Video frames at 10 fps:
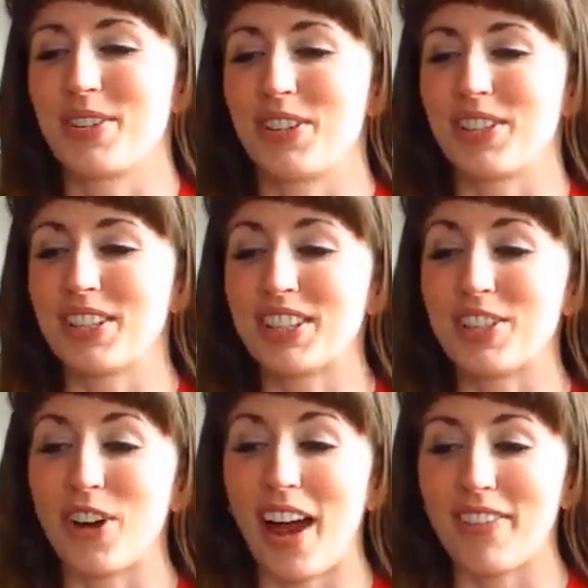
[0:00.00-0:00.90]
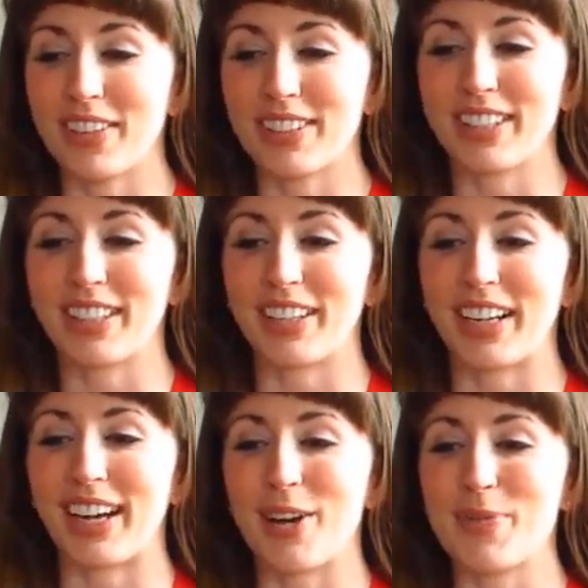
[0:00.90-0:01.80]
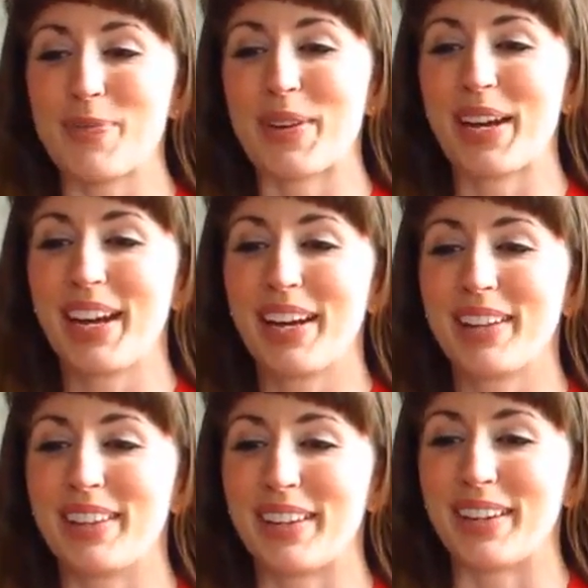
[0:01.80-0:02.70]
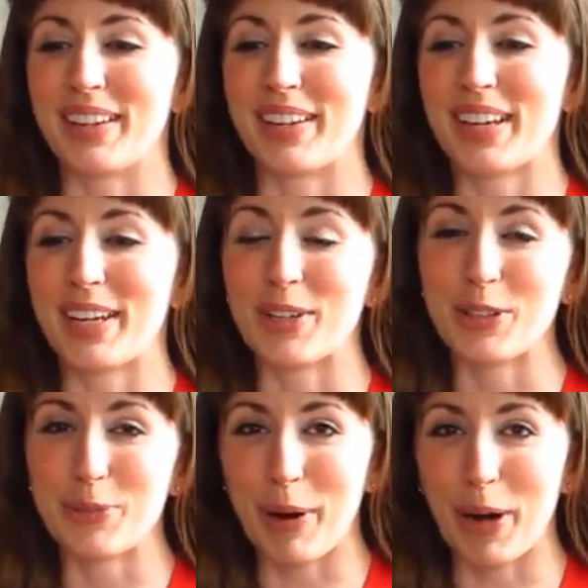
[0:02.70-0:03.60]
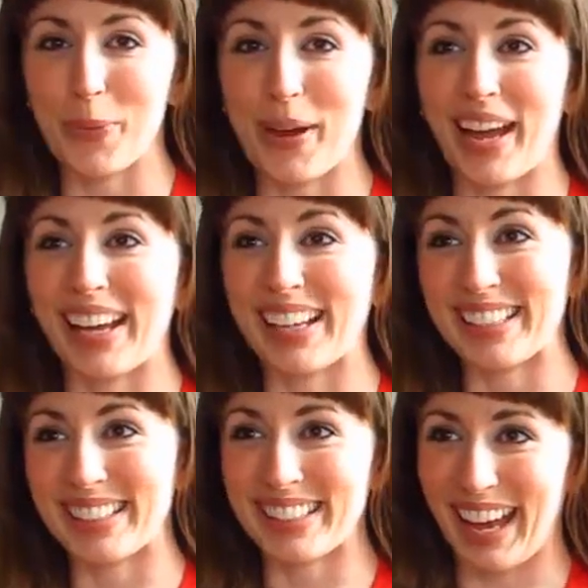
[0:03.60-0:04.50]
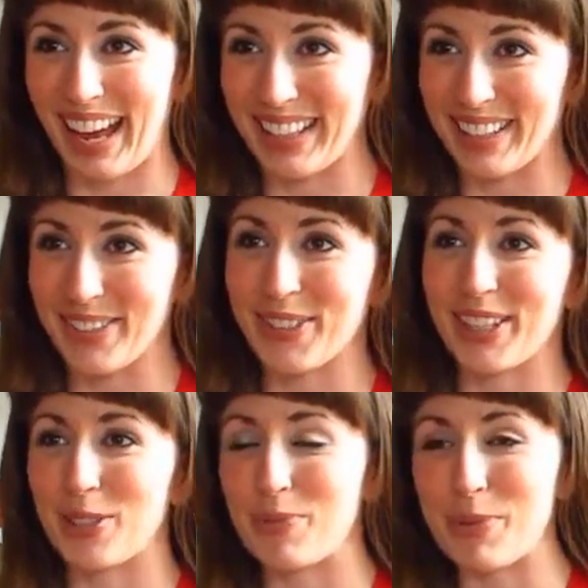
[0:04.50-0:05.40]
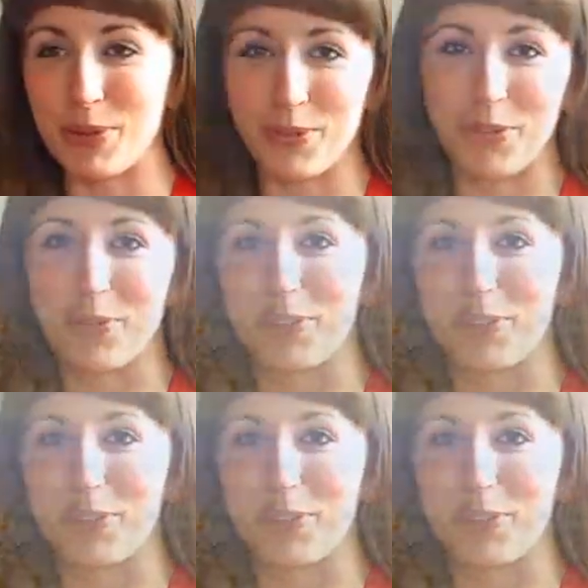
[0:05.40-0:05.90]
Just as the traffic's clearing up, the hills part ways, and you see this beautiful